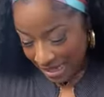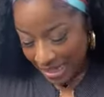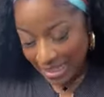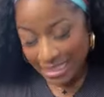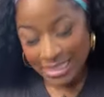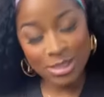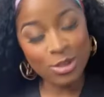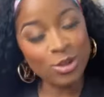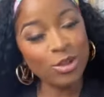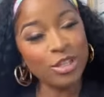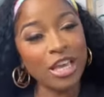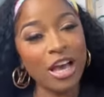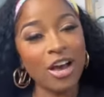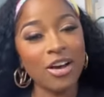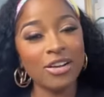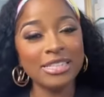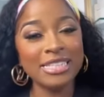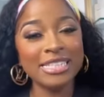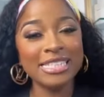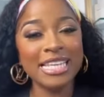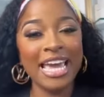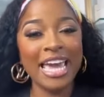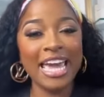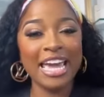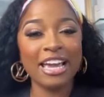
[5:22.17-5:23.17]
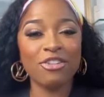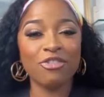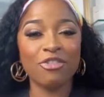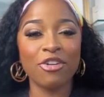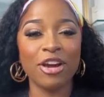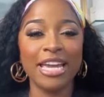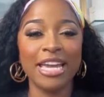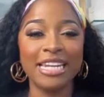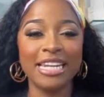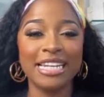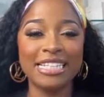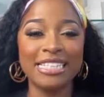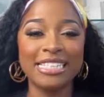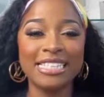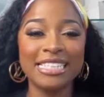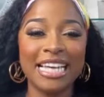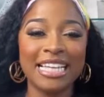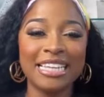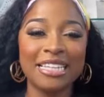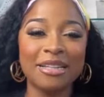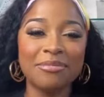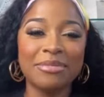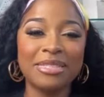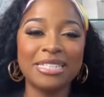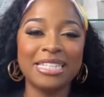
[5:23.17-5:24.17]
Yeah, so y'all tag Ray and
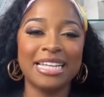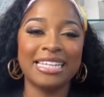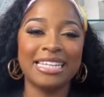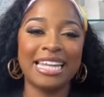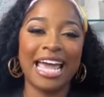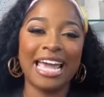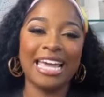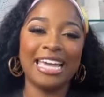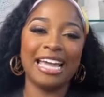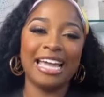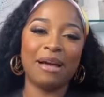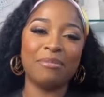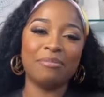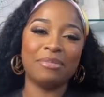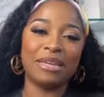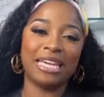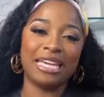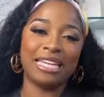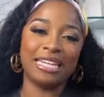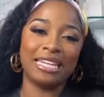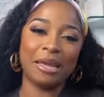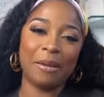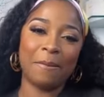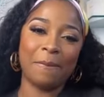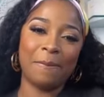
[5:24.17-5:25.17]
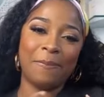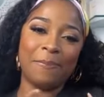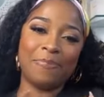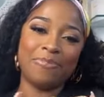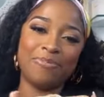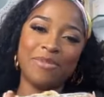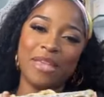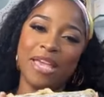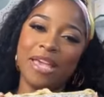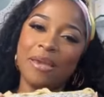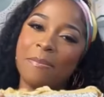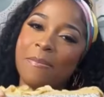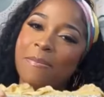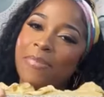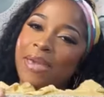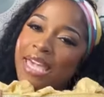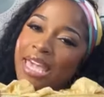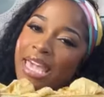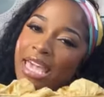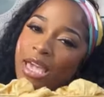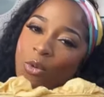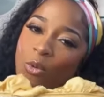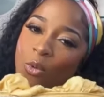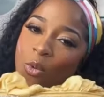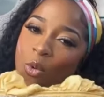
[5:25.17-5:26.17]
tell him tonight I'm getting in
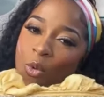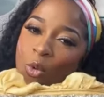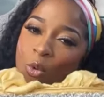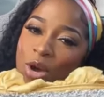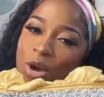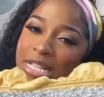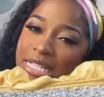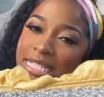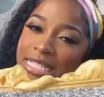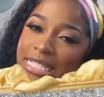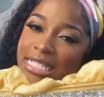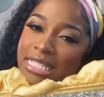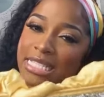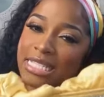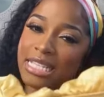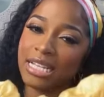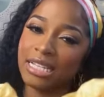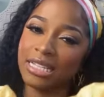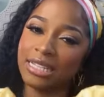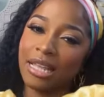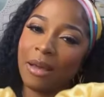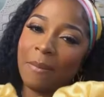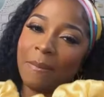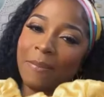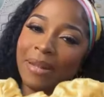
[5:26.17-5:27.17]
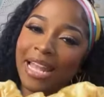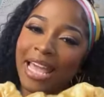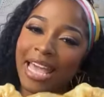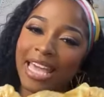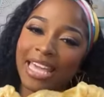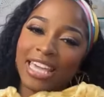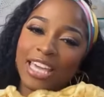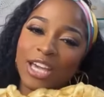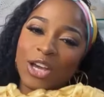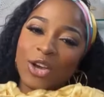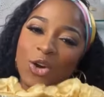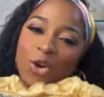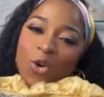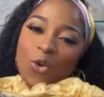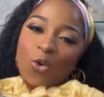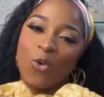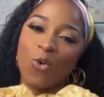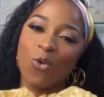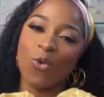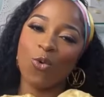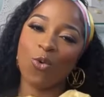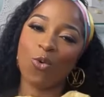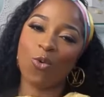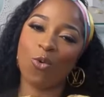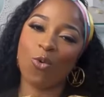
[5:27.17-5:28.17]
bed with the black and
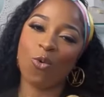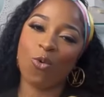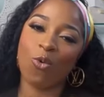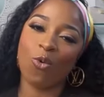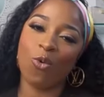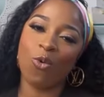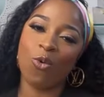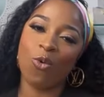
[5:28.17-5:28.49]
gold.